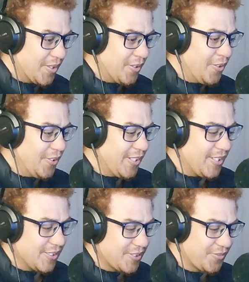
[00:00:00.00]
Rudy
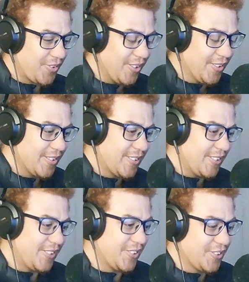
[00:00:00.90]
doesn't follow the
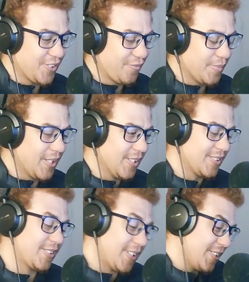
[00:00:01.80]
teachings of
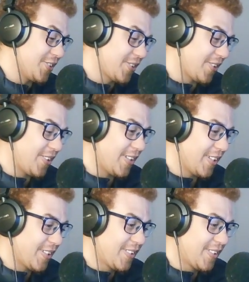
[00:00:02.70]
Millis, that is correct.